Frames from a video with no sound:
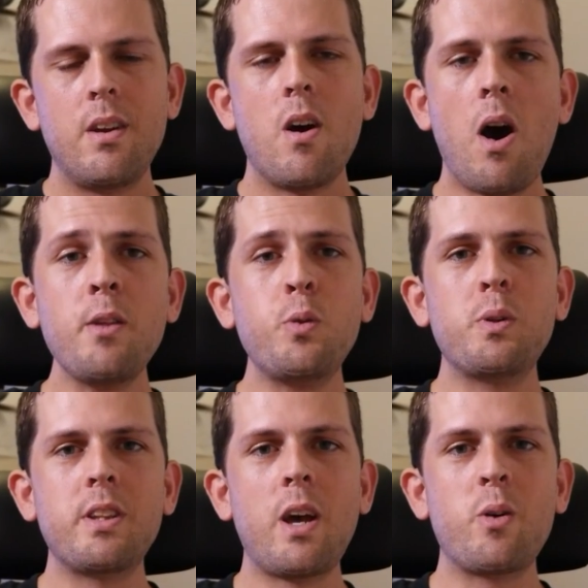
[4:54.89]
I
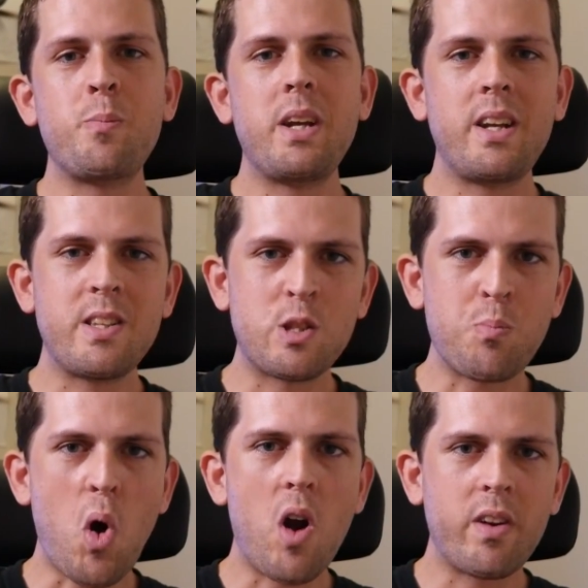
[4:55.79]
thought that that would be an
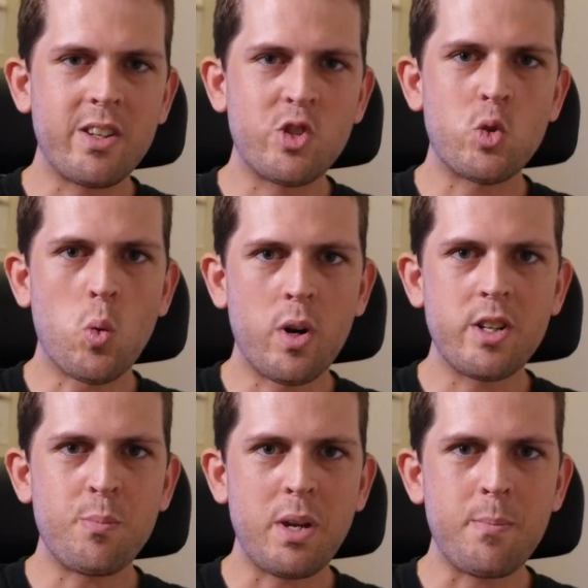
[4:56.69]
inspiring story
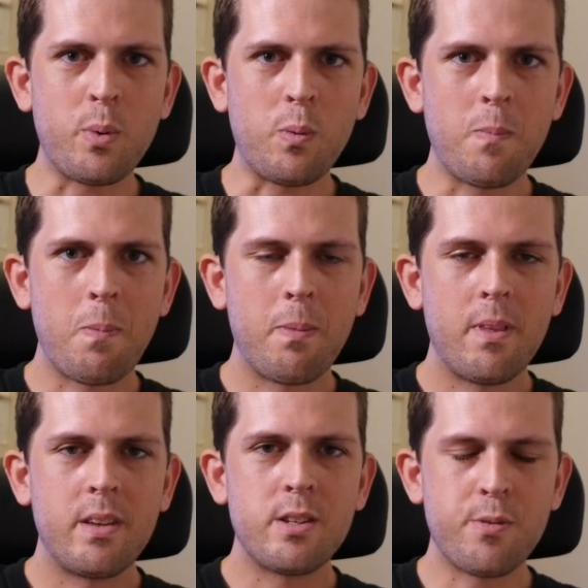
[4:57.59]
to people,
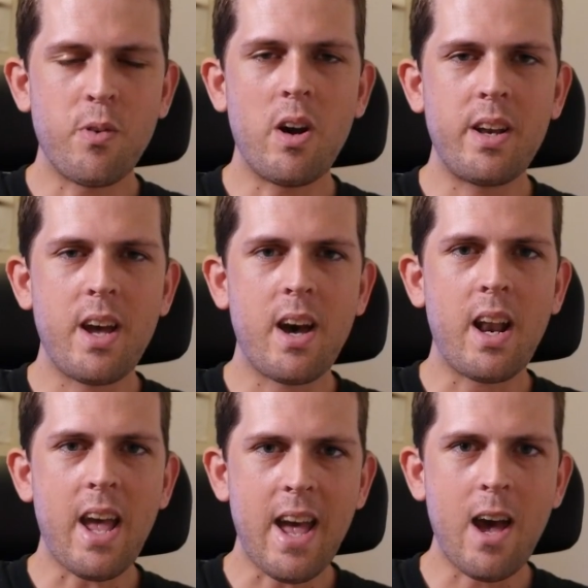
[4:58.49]
to find
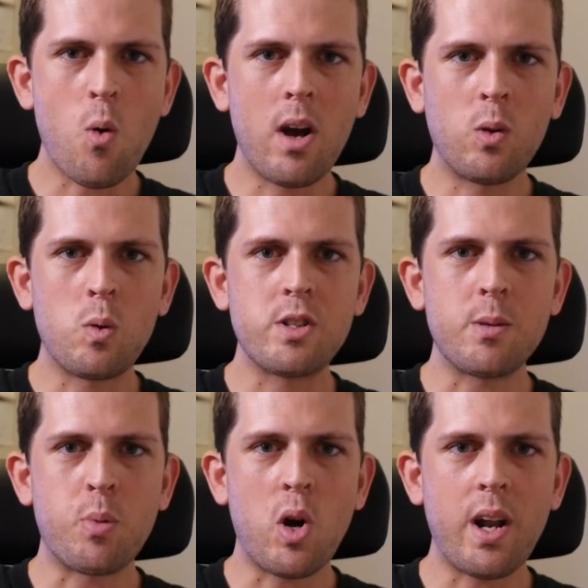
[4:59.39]
out how I launched a
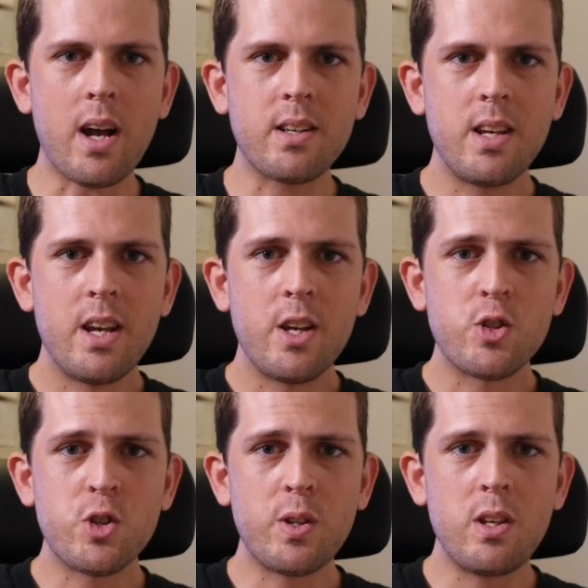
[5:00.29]
product,
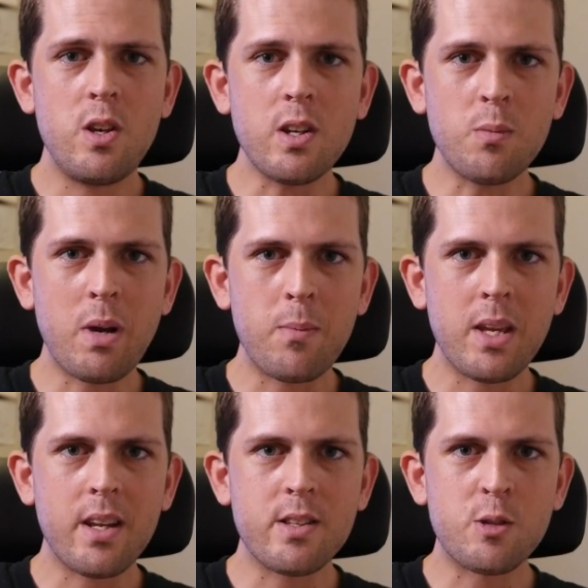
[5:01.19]
so that you can maybe
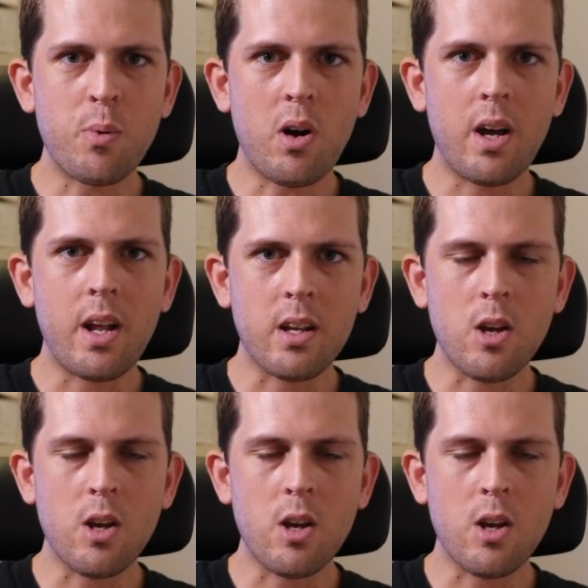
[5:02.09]
get inspired and